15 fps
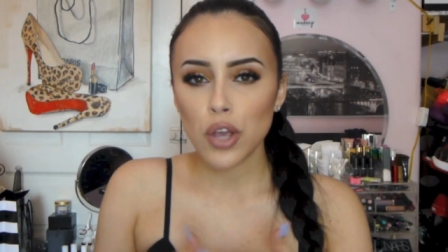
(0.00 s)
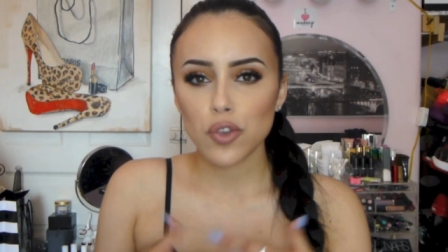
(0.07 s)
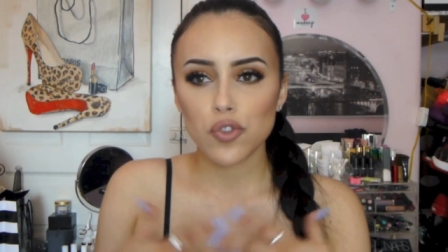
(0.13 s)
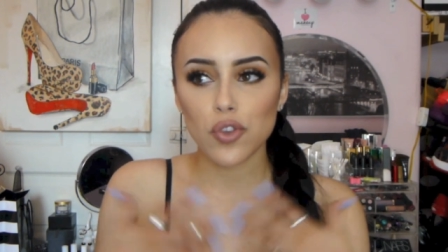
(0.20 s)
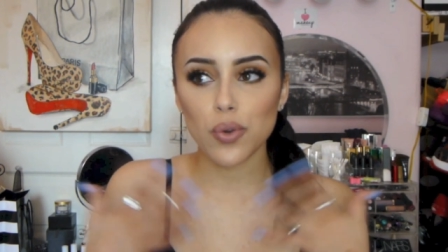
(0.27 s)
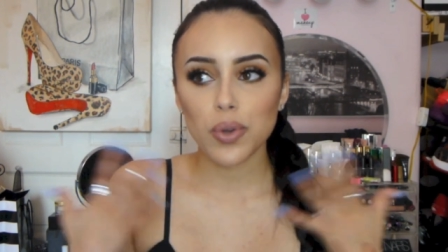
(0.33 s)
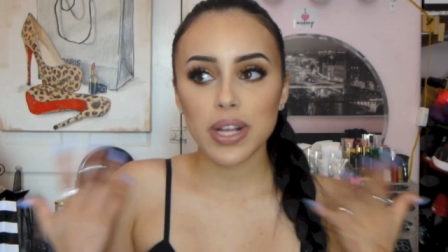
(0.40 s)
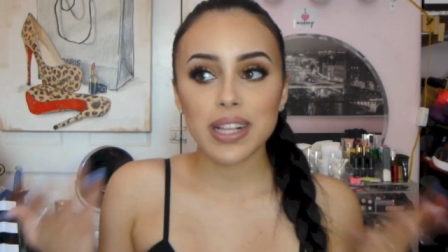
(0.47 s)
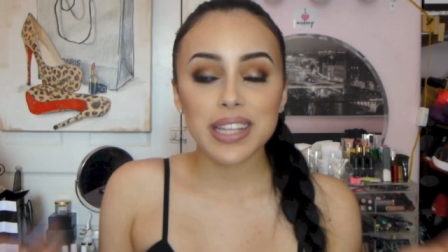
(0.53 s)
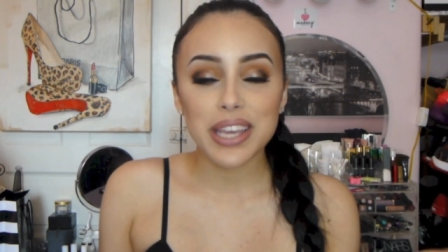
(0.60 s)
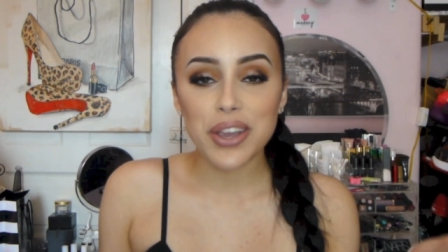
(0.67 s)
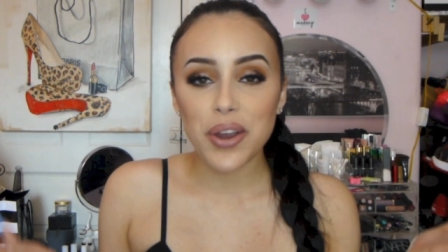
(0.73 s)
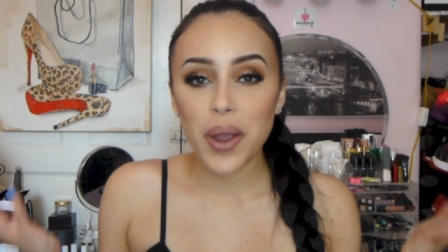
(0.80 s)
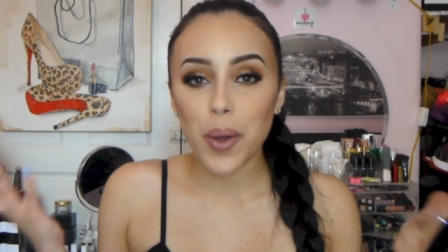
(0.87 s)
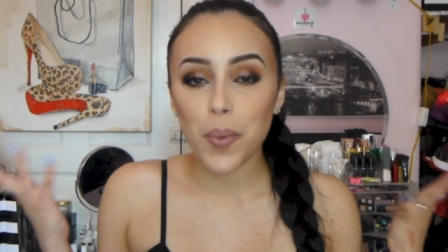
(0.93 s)
so
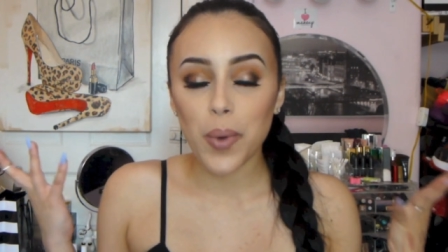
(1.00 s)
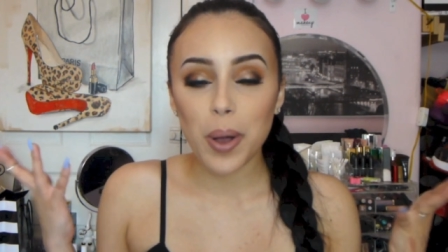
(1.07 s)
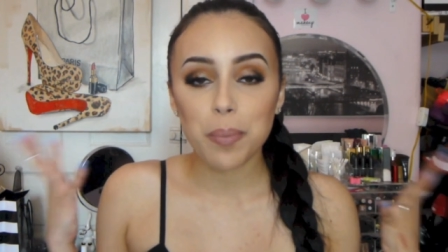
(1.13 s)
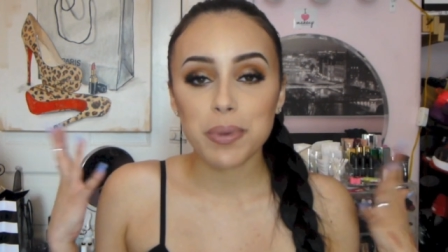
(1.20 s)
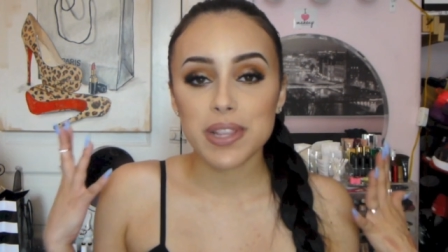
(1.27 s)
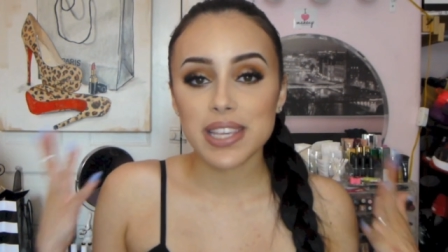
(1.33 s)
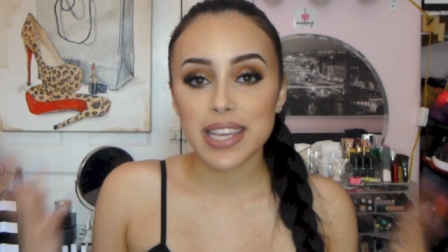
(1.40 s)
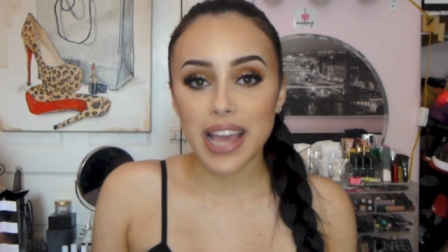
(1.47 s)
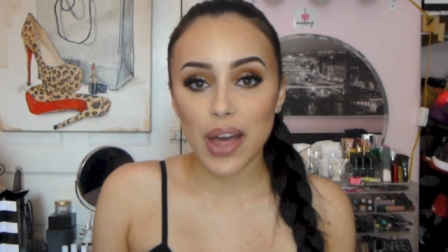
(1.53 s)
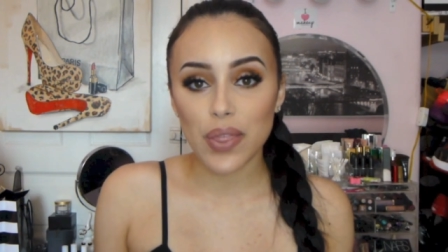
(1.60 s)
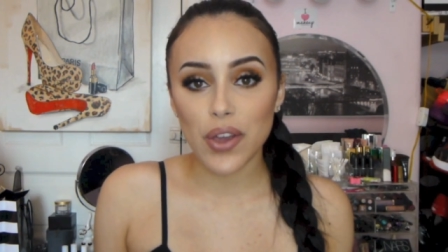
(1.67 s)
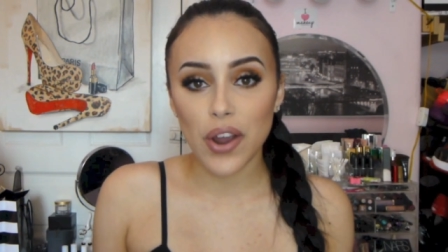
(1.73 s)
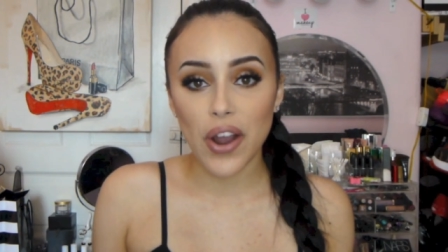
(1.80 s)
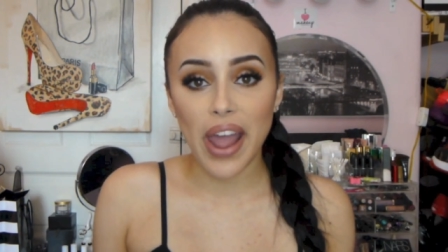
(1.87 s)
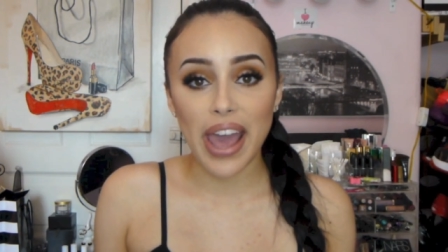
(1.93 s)
clear and well put
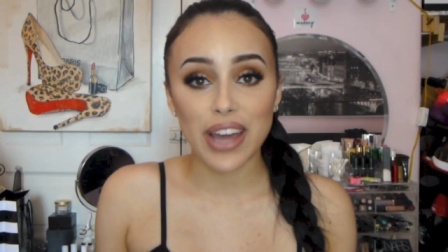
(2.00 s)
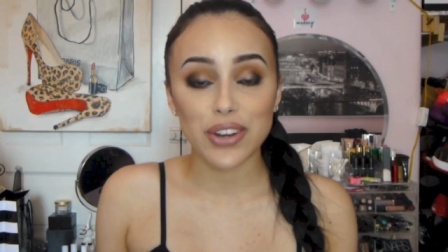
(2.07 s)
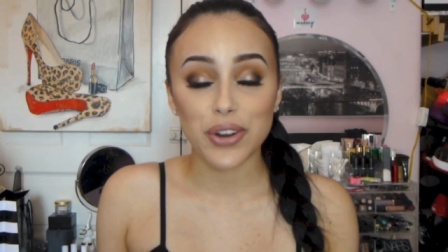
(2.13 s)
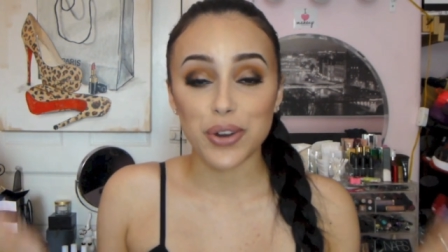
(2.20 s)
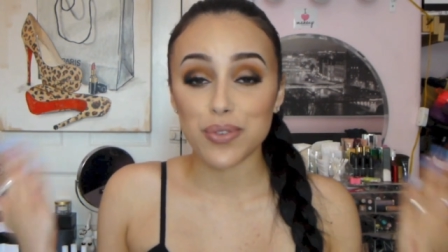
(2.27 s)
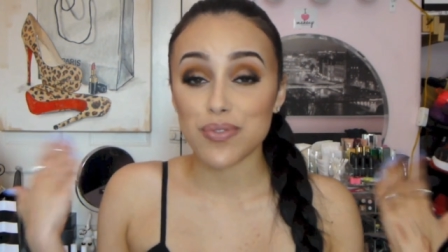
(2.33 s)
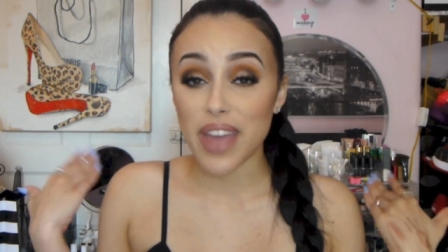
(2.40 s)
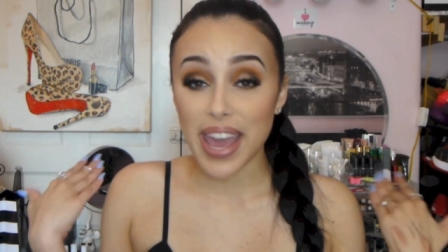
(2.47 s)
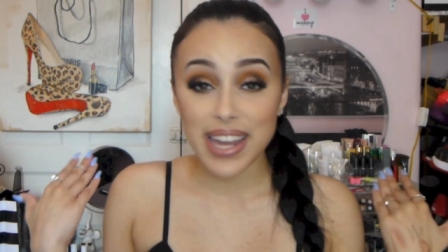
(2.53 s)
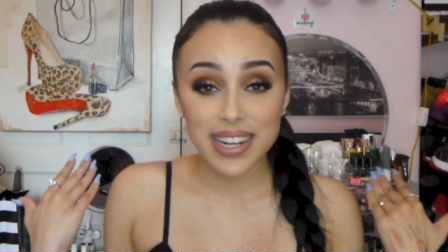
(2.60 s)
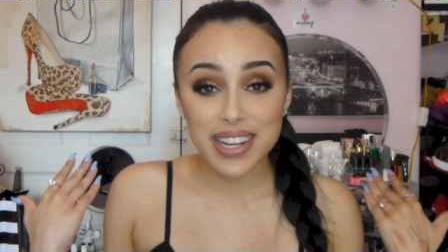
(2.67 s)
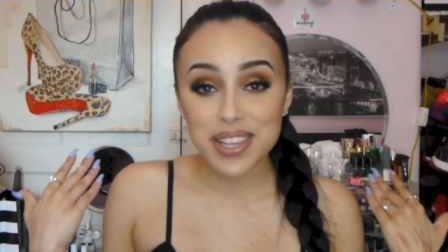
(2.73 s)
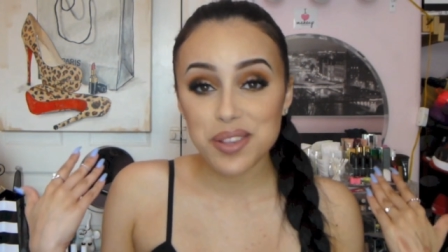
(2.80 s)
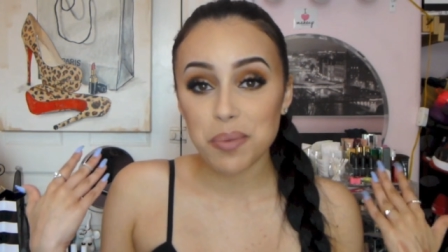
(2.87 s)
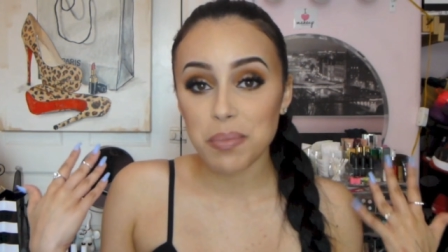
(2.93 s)
together and her
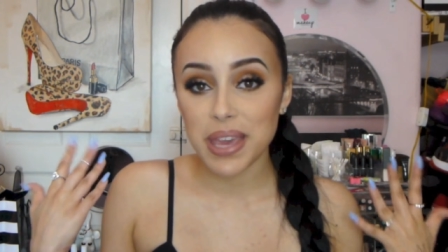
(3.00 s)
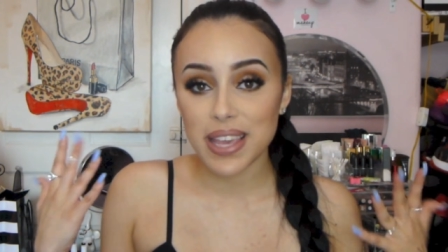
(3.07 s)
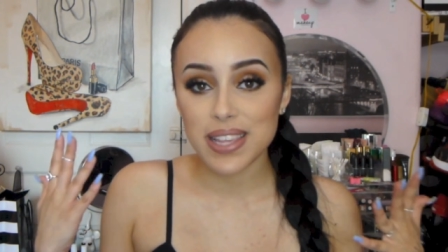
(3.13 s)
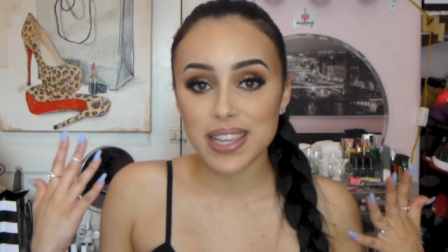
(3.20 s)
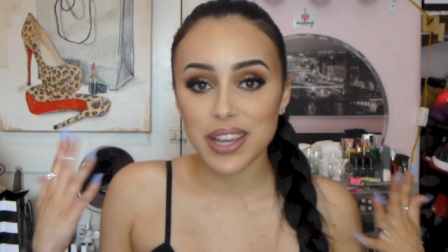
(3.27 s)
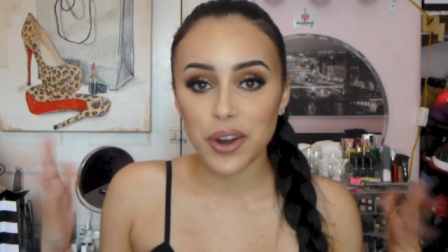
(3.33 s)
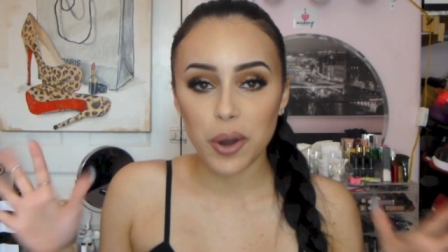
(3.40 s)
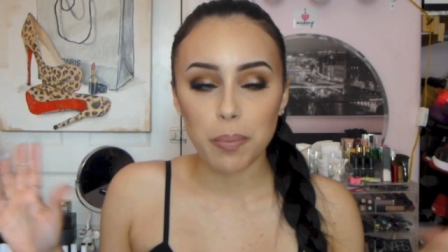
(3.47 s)
vanity is amazing,